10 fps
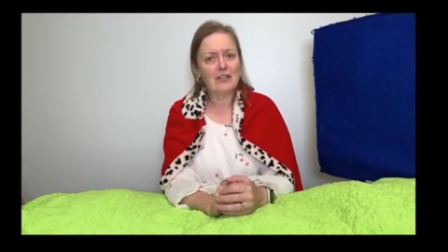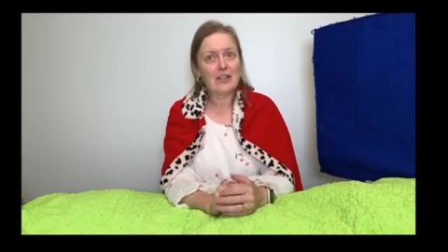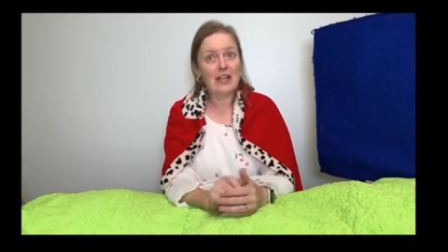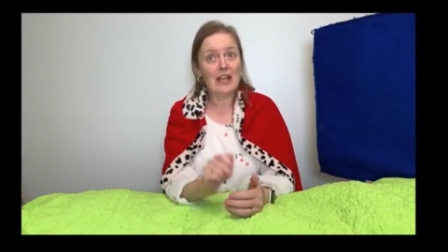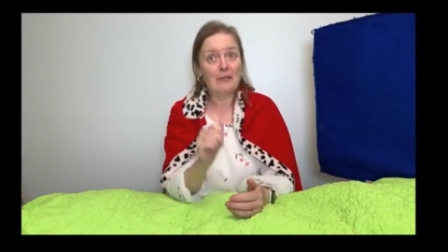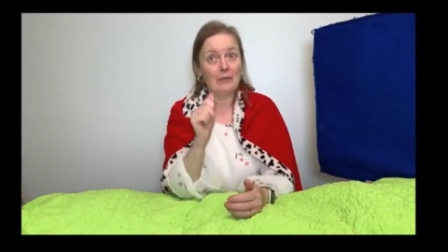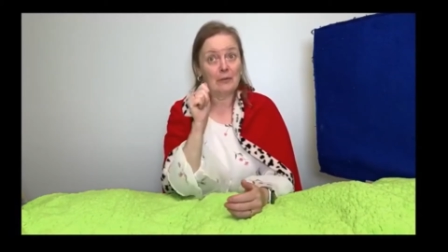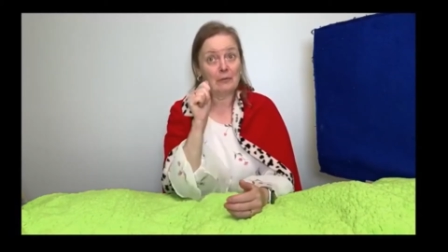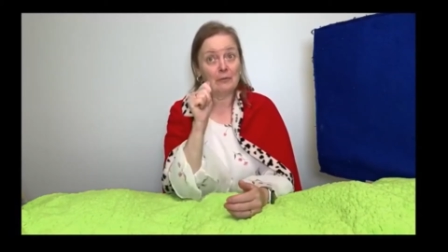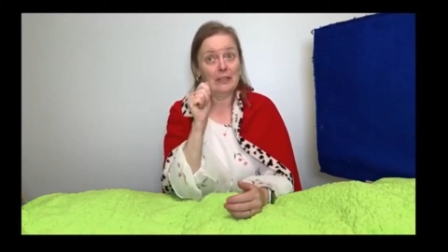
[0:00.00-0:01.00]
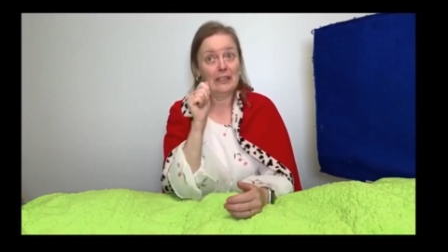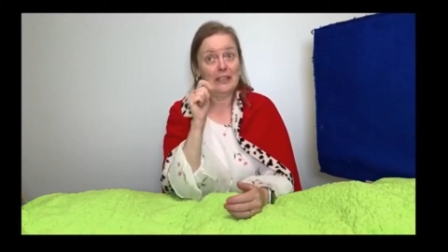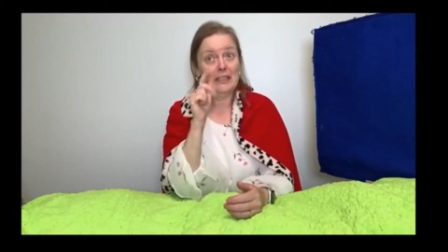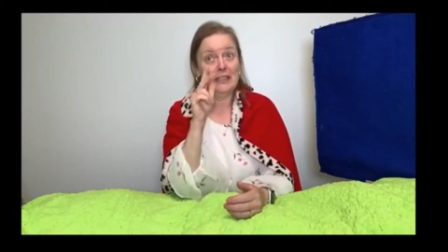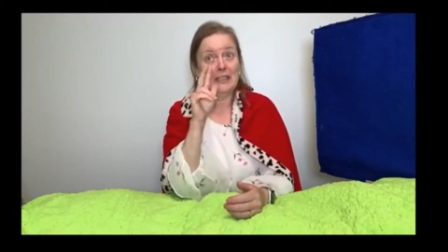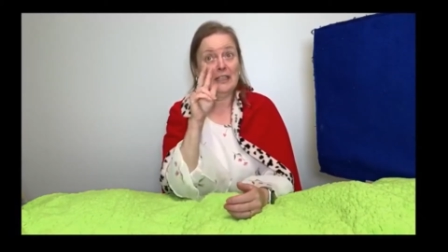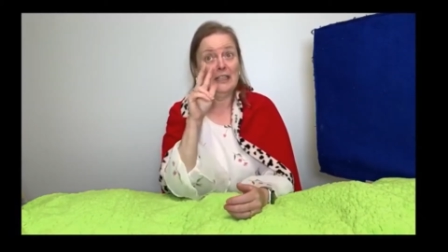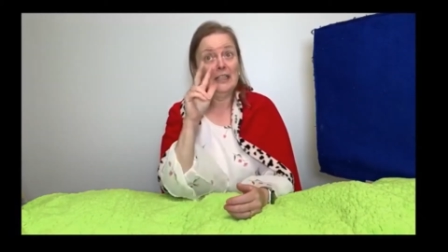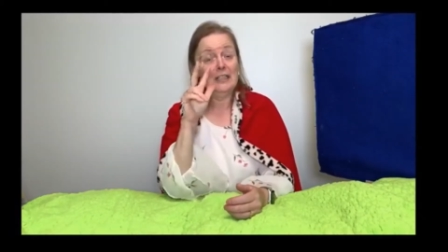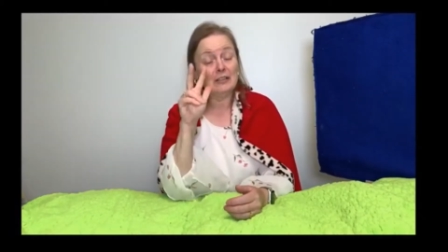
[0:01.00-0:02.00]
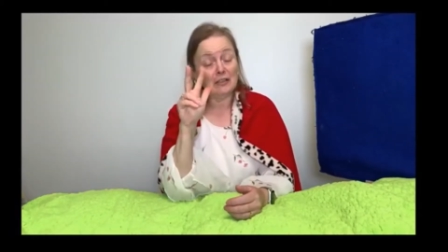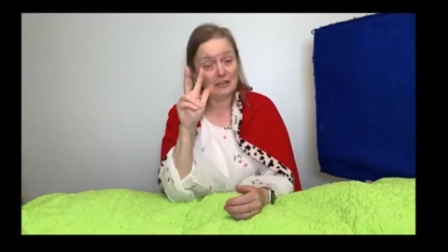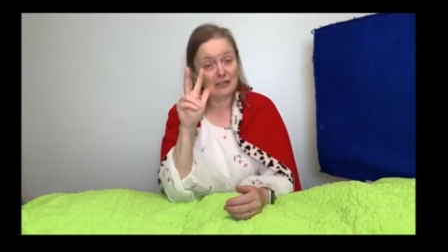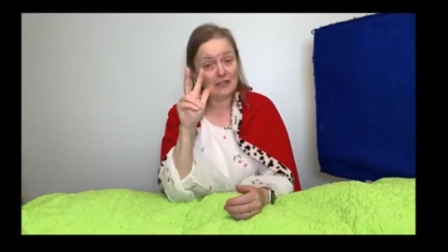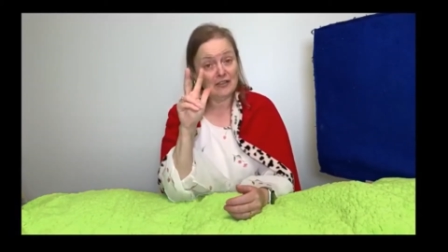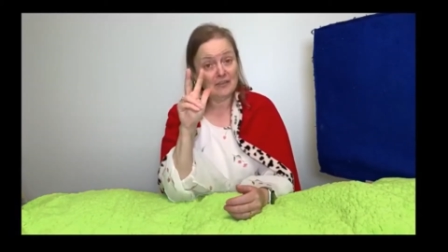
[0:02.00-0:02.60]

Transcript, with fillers: I have three daughters.